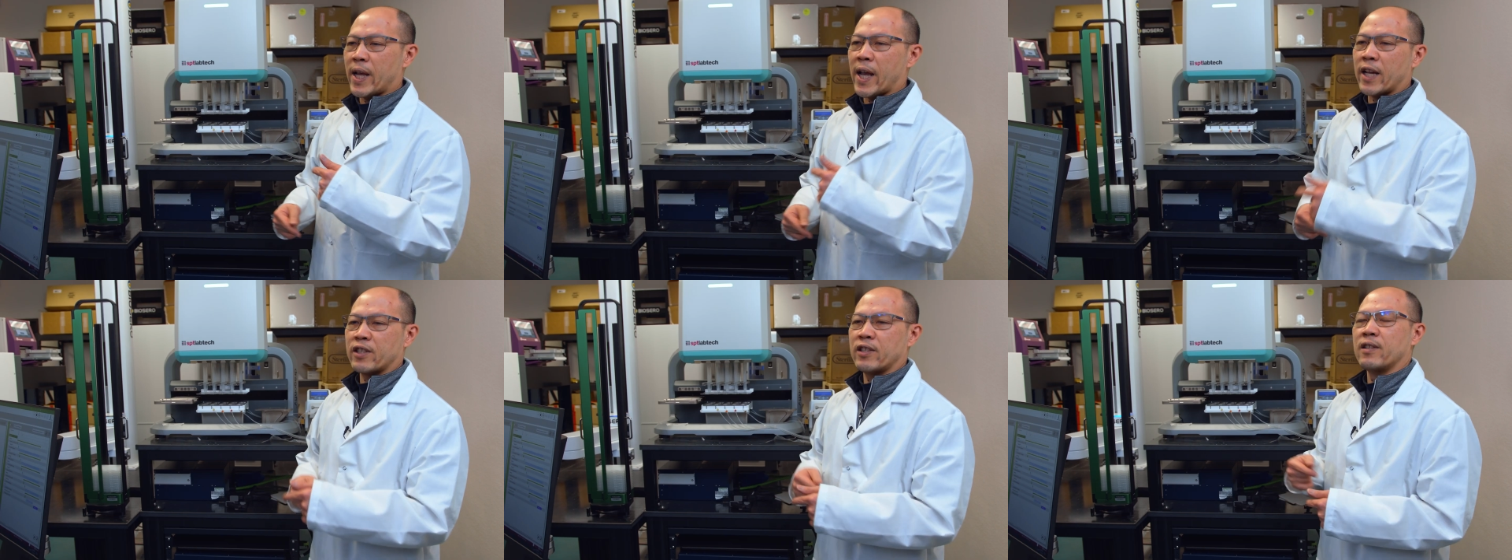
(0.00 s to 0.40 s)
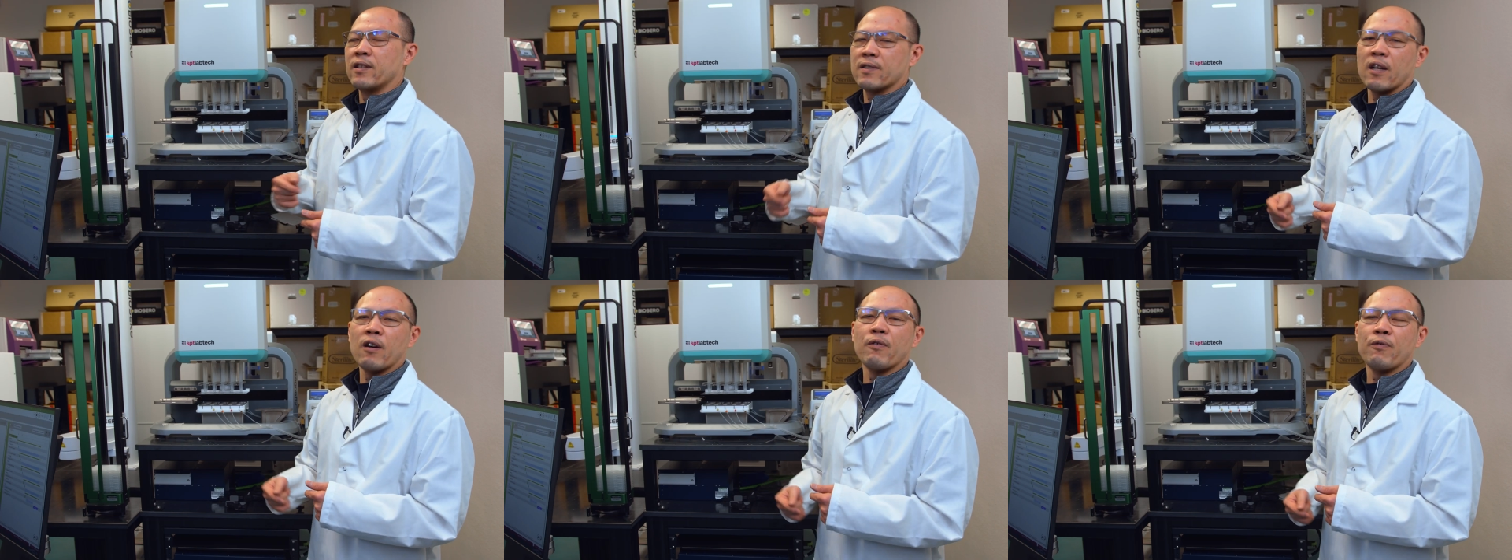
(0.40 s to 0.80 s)

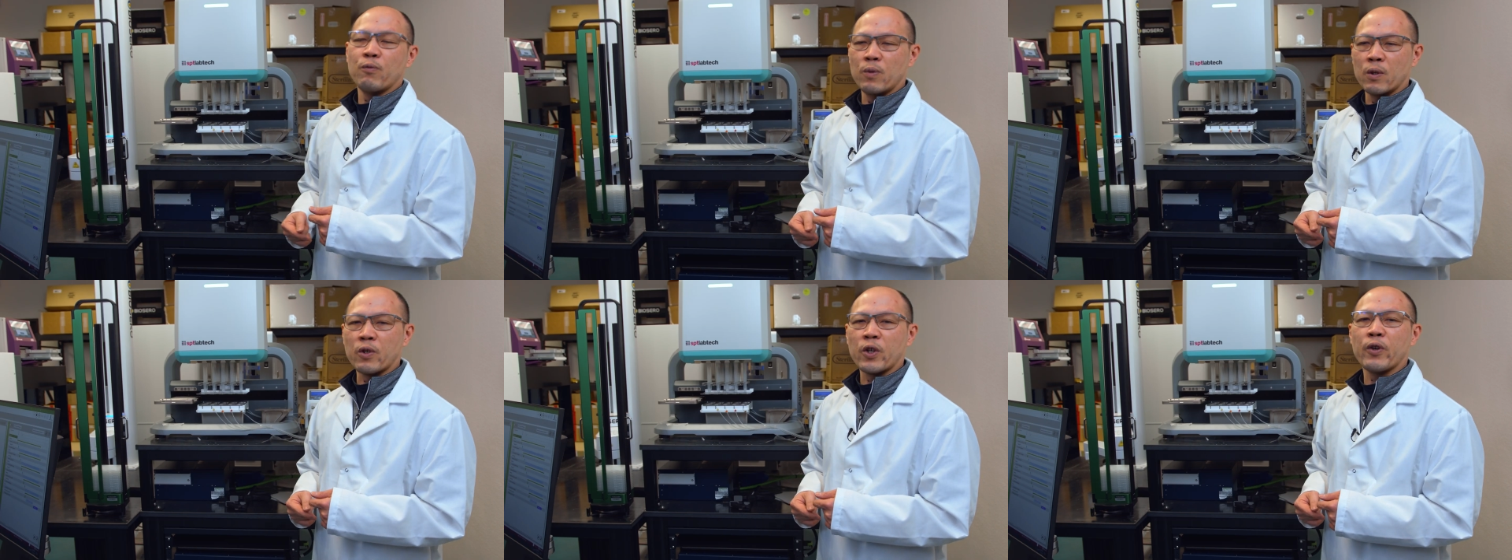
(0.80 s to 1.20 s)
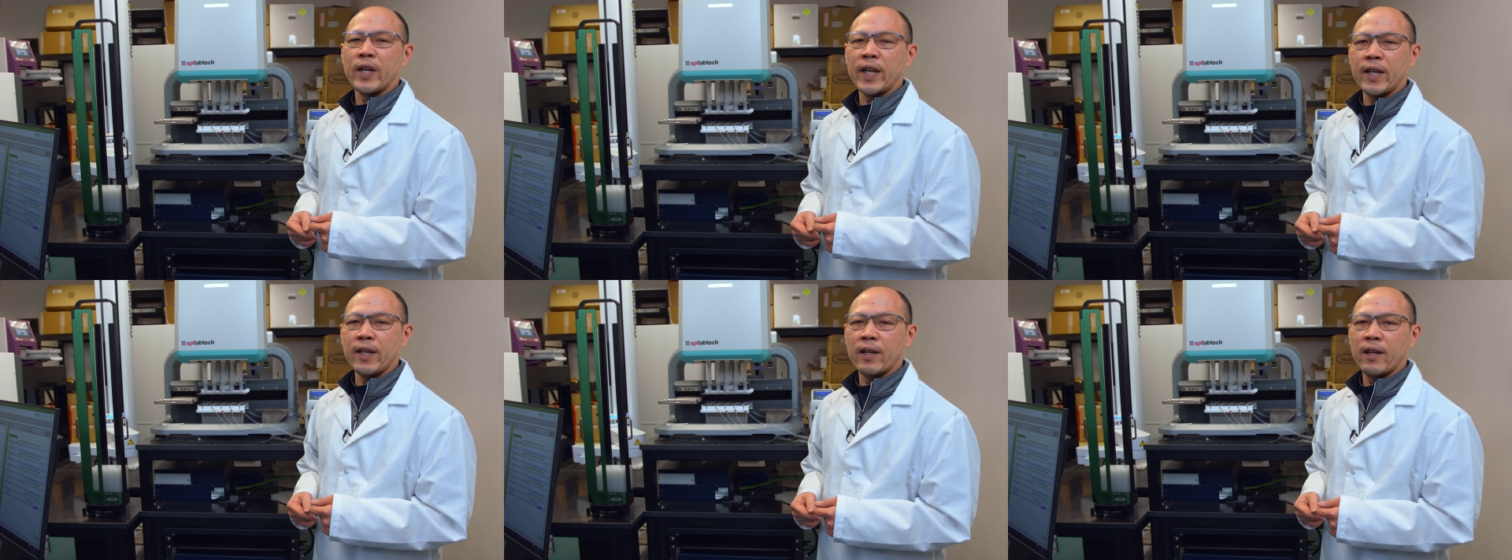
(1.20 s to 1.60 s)
reaction itself will
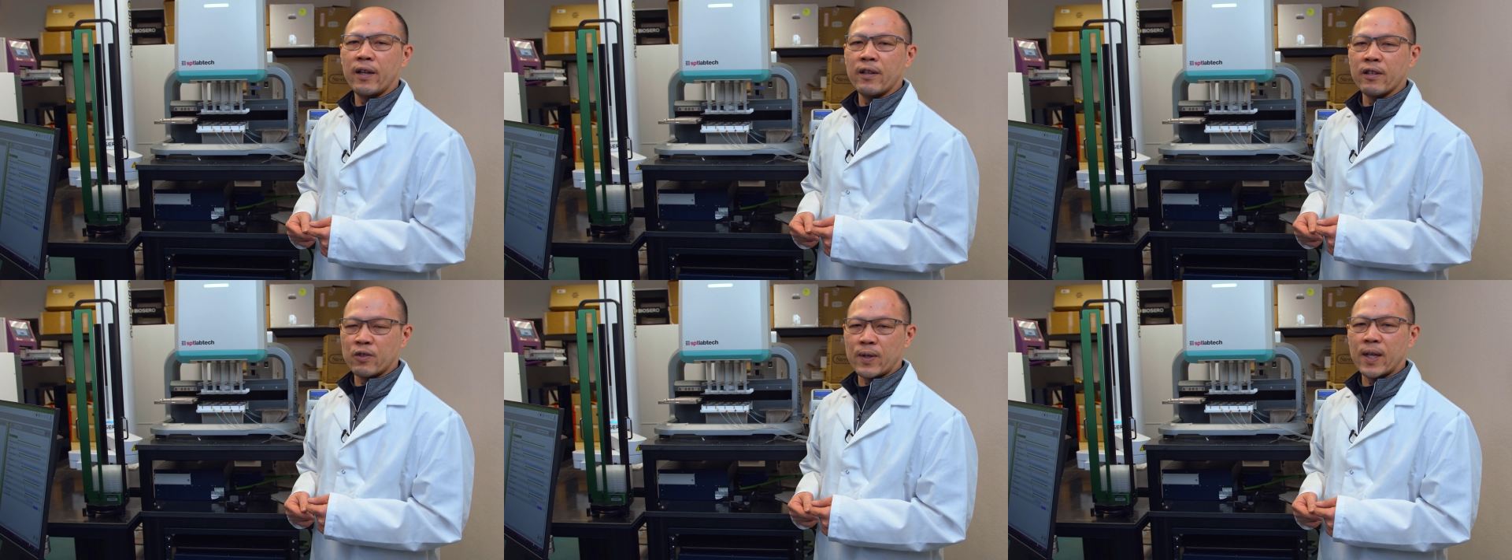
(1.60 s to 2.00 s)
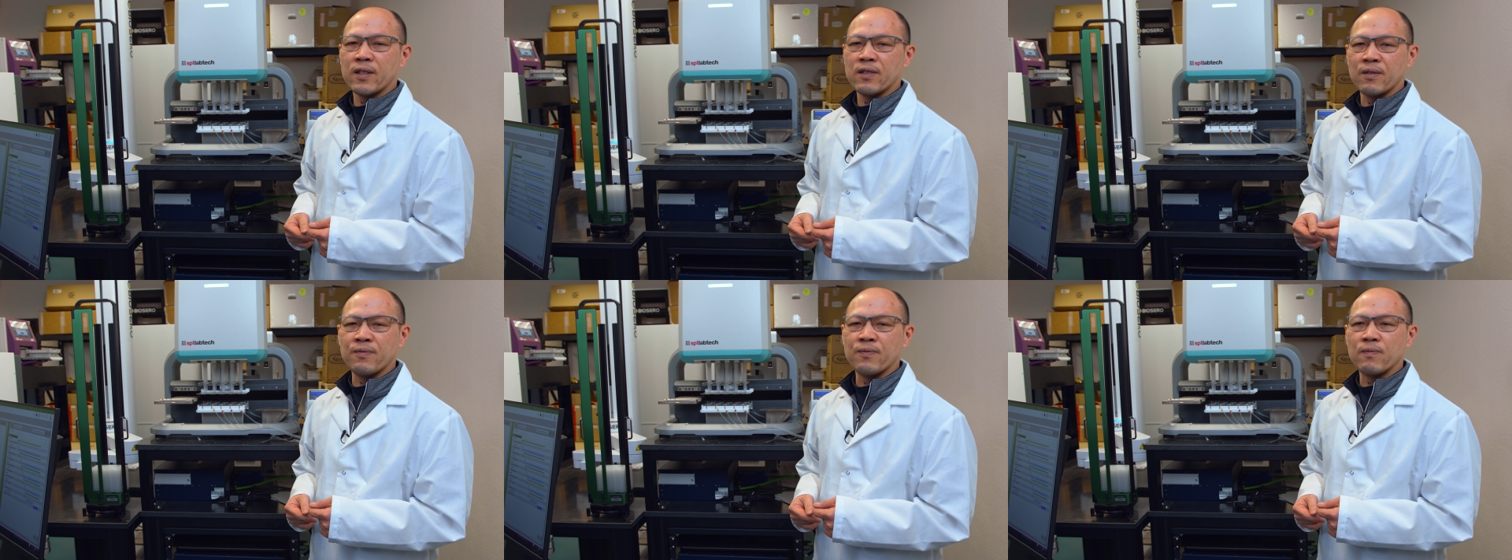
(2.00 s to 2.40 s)
create the
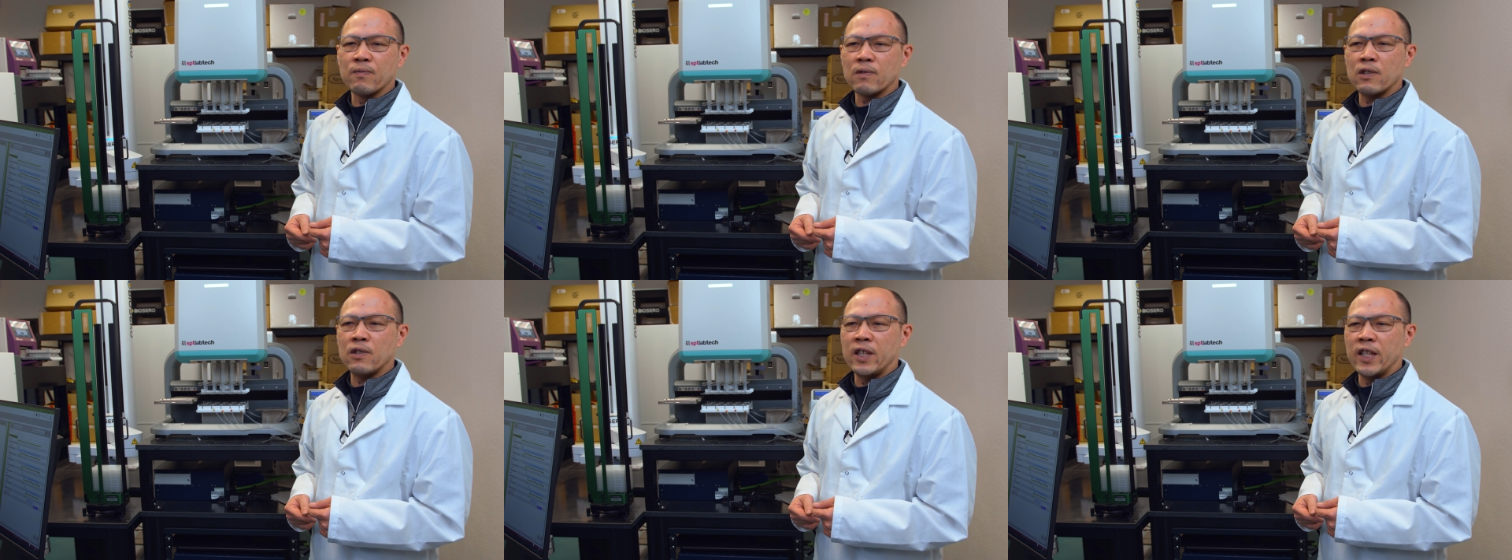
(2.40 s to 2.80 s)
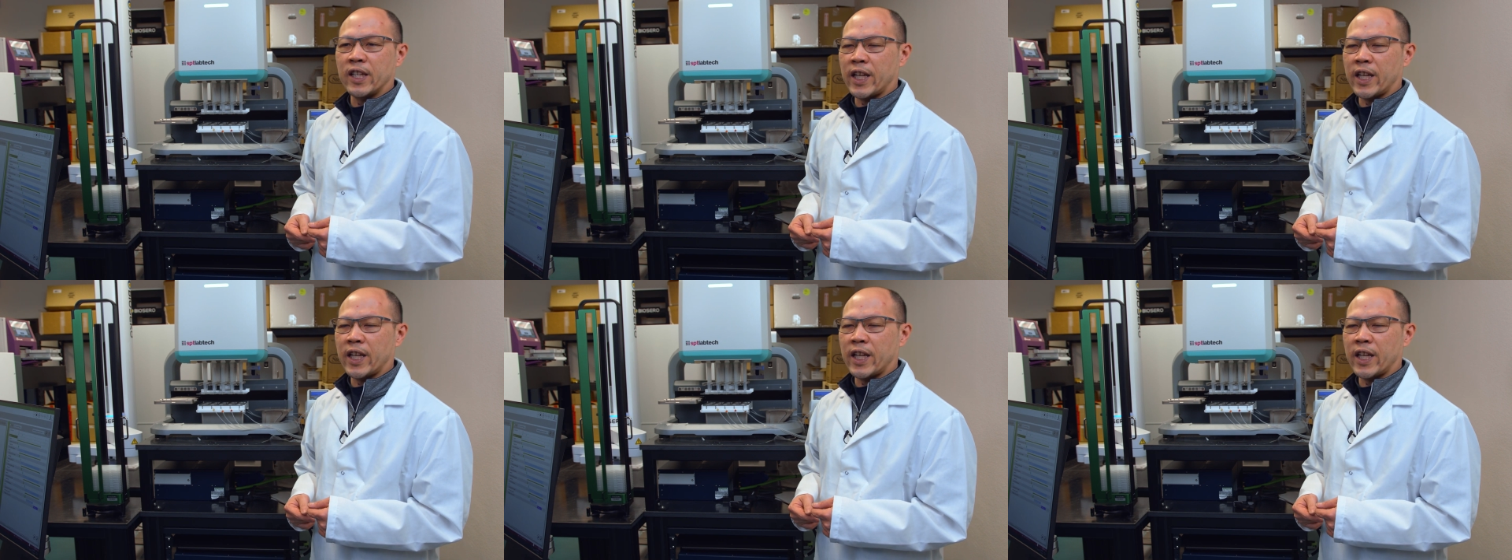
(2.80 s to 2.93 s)
strands of